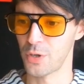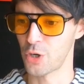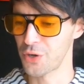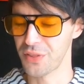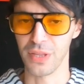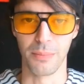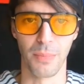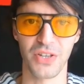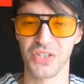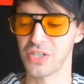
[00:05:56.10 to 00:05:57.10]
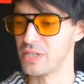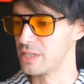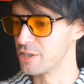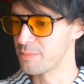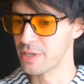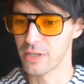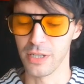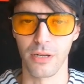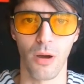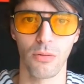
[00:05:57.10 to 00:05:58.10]
Earthy, musky, a little bit of,
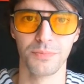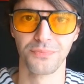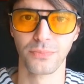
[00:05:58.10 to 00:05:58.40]
you know,